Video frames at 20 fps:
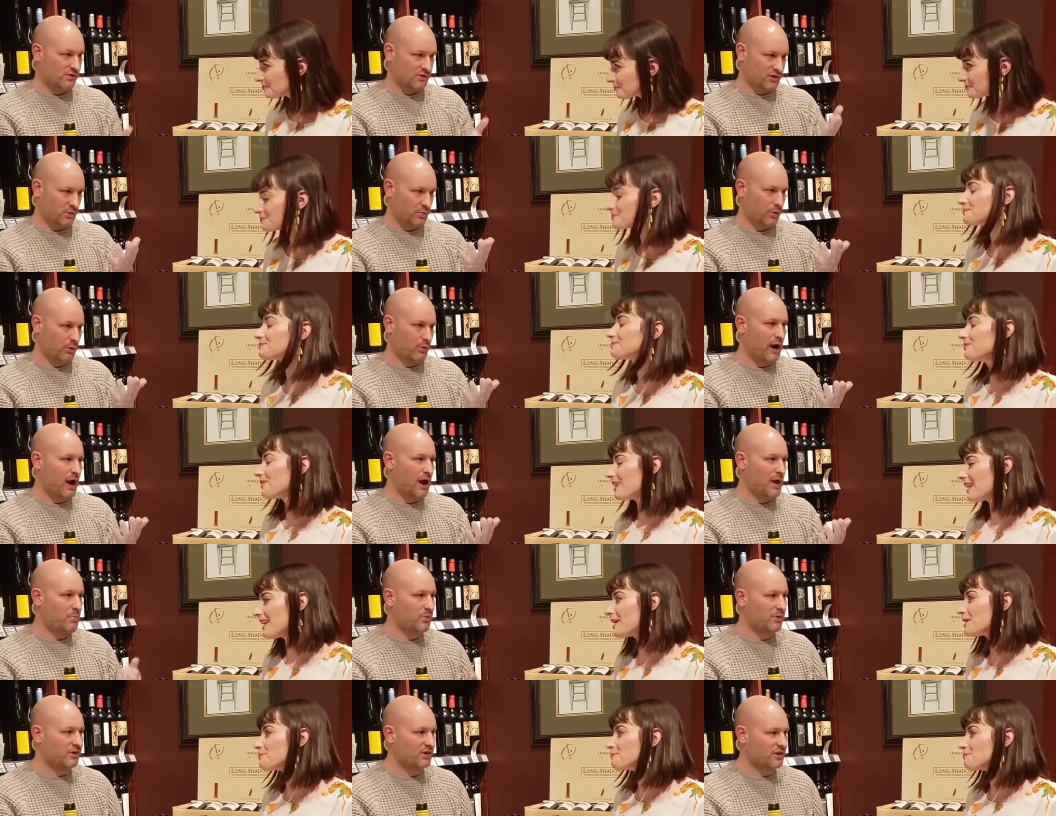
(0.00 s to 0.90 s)
Speaker 1: super ripe,
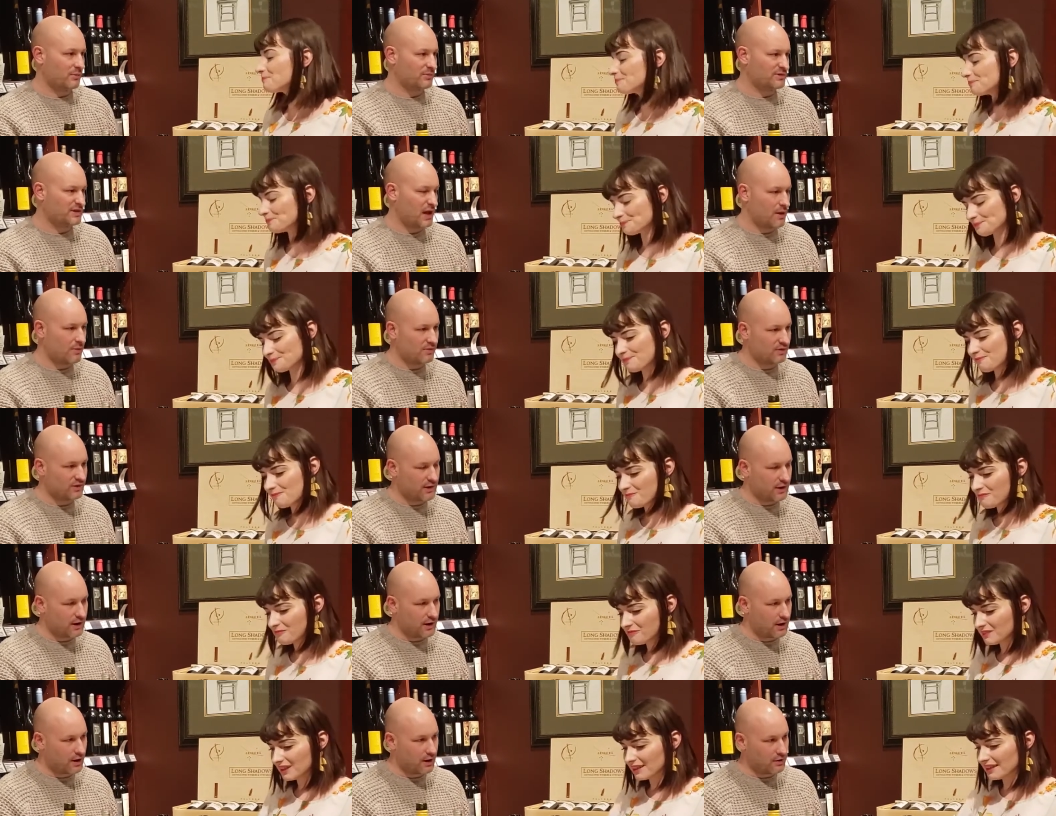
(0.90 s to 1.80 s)
yeah. but sometimes
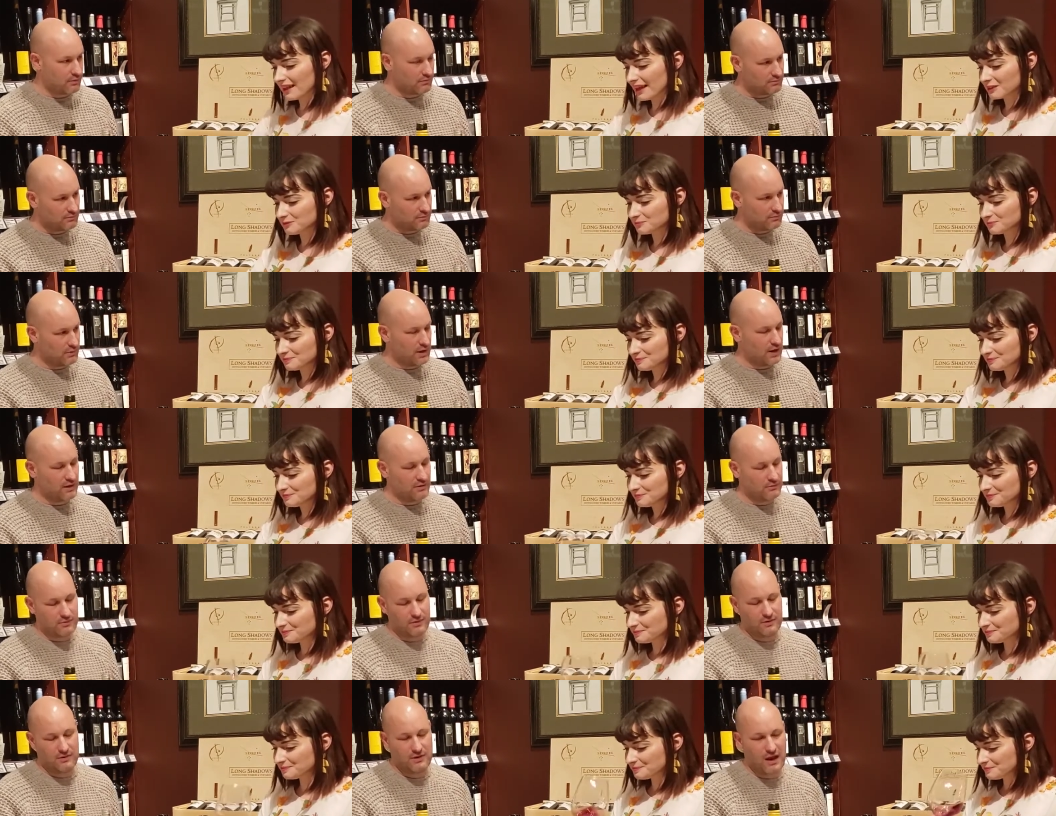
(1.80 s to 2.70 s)
they're yeah. you know
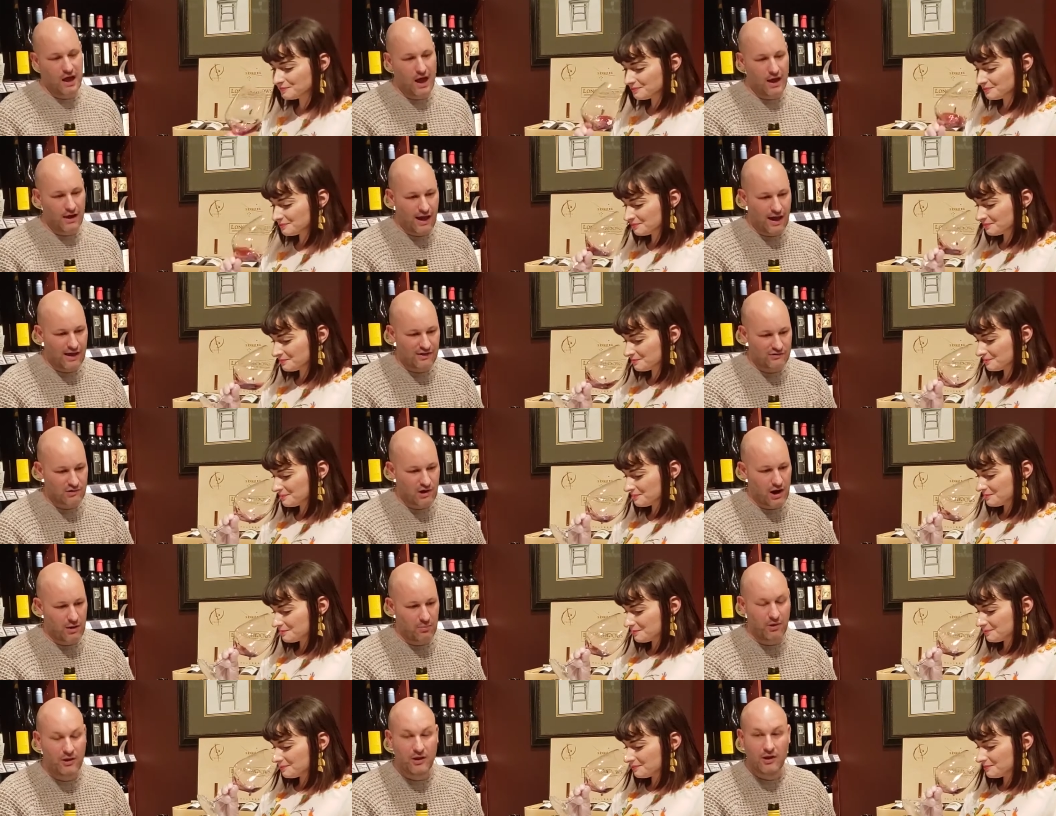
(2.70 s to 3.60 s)
not as
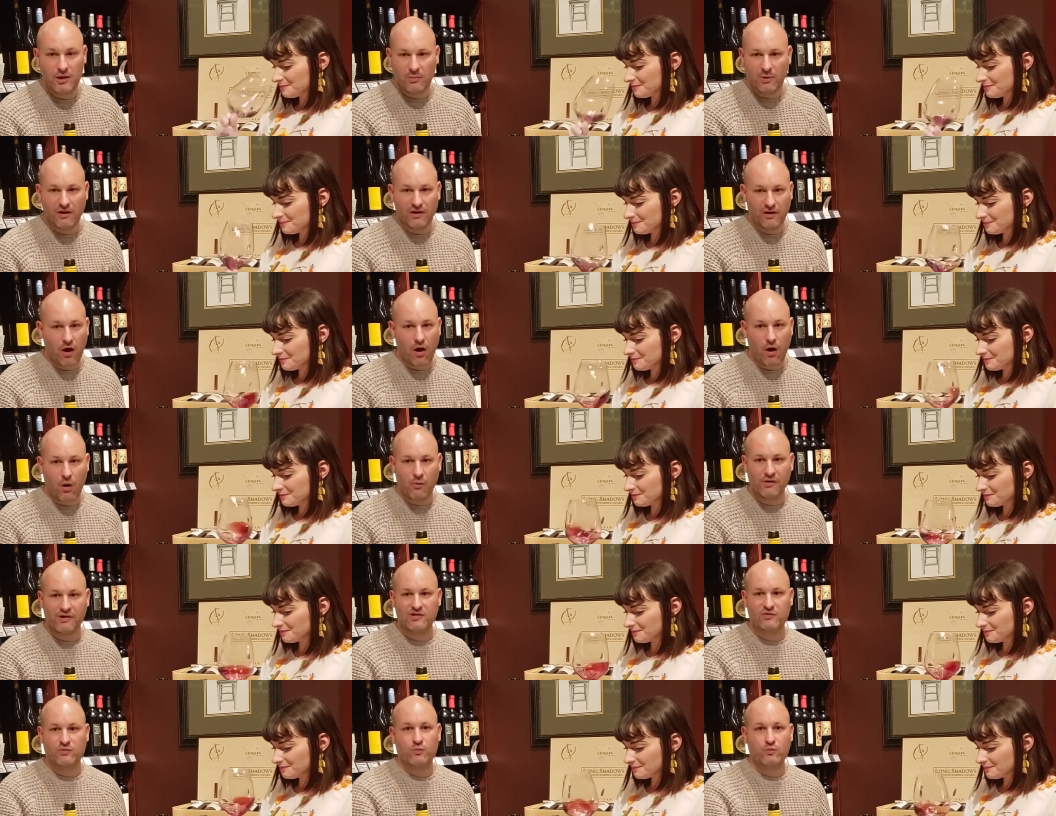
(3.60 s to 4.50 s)
ripe, but
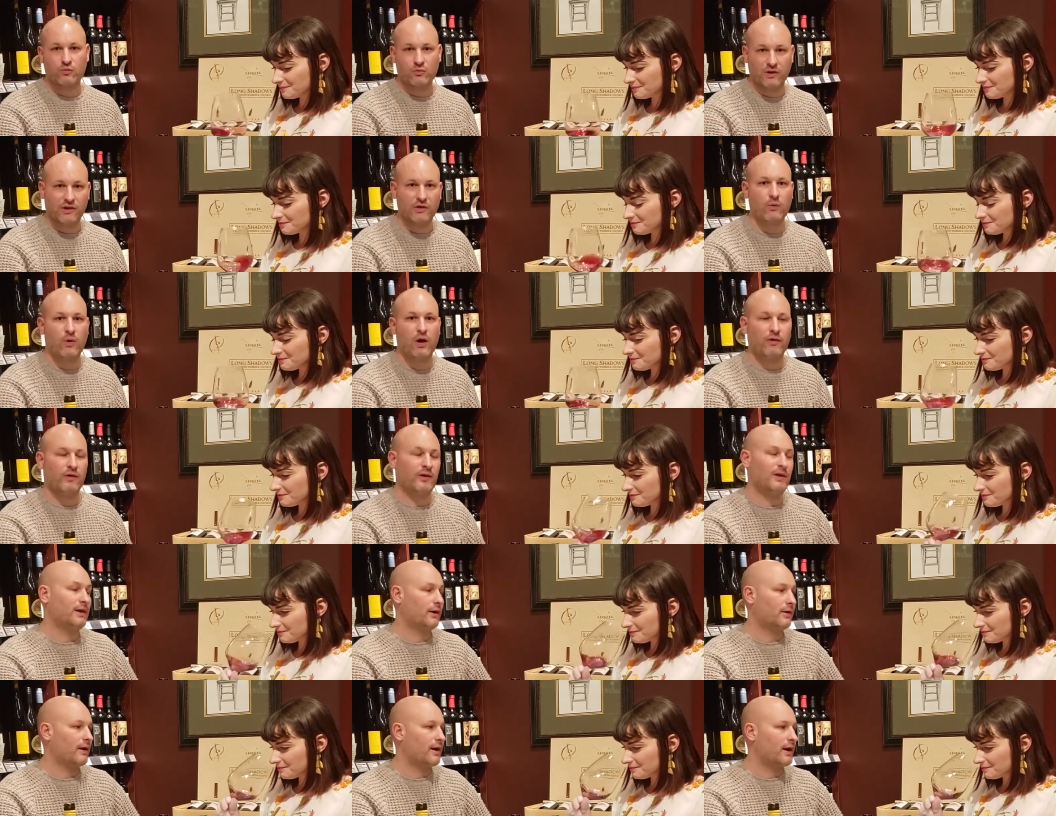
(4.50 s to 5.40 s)
always really well
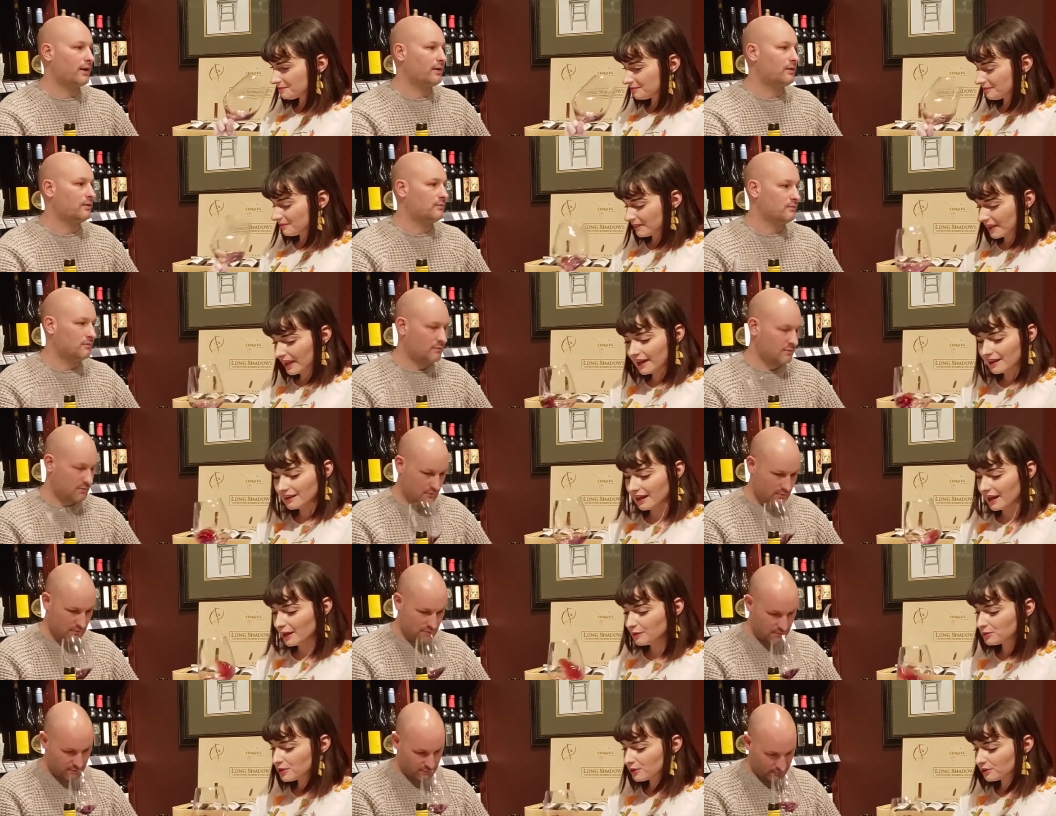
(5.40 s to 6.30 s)
integrated.
Speaker 2: Yeah,
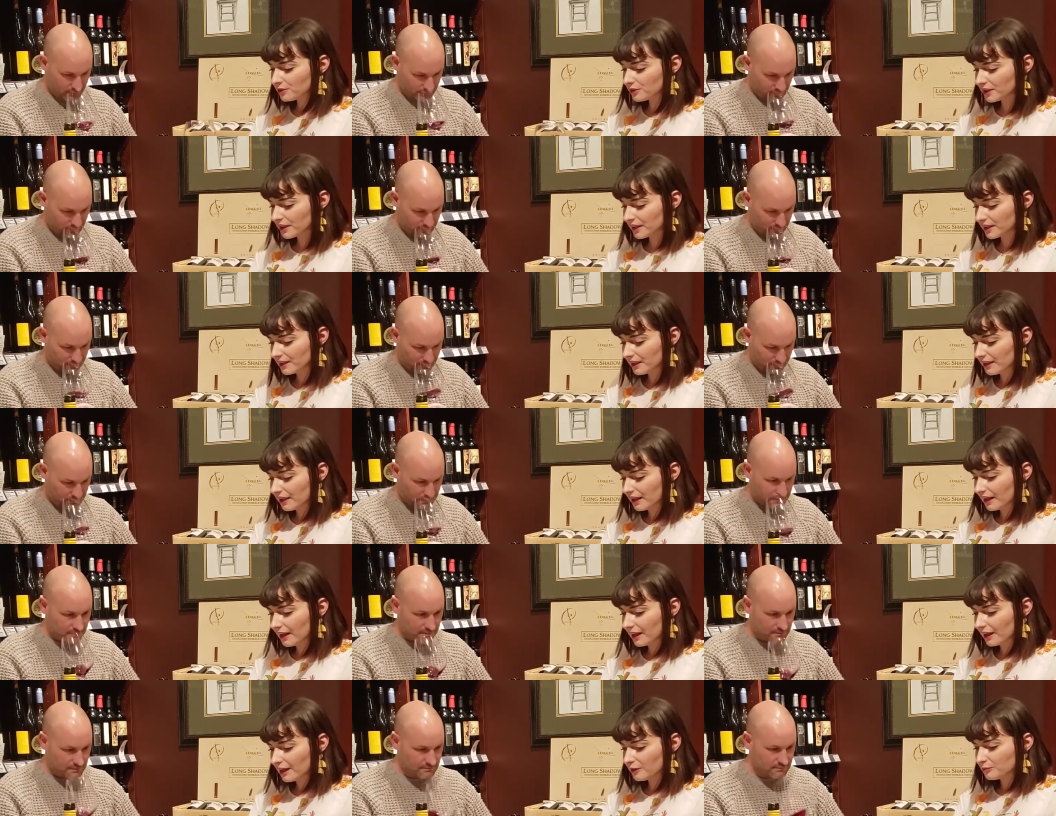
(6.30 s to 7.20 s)
absolutely.
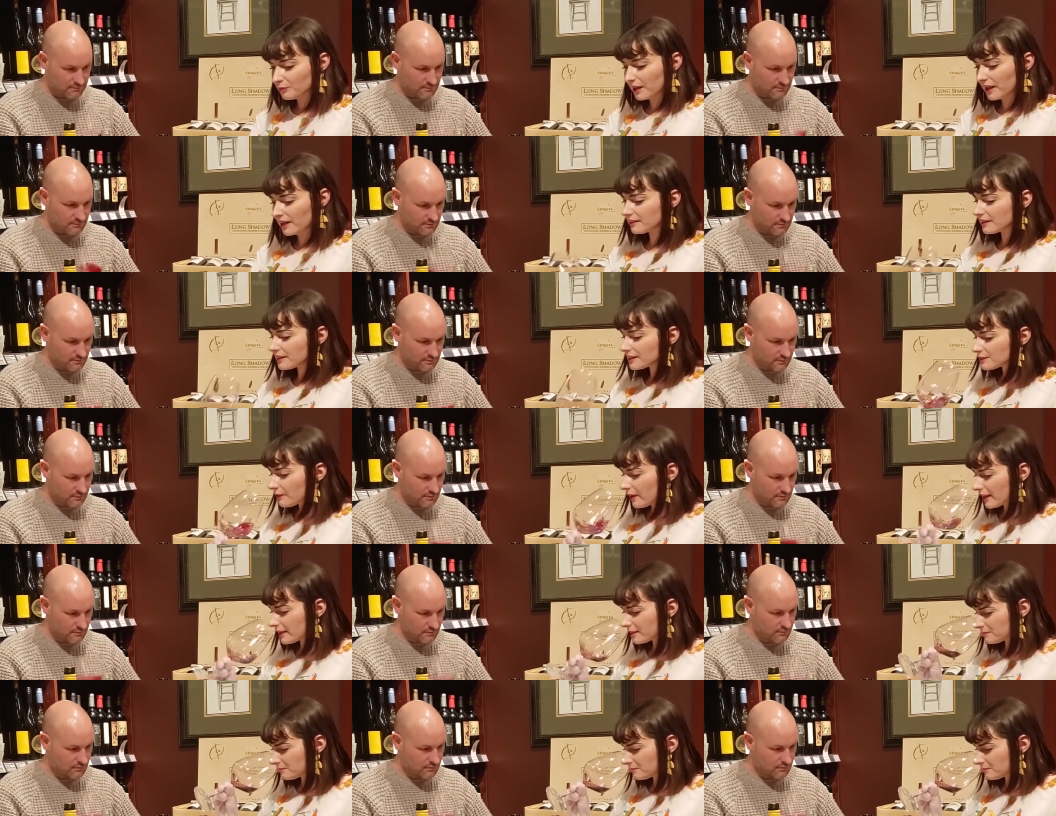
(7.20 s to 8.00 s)
Um, and this one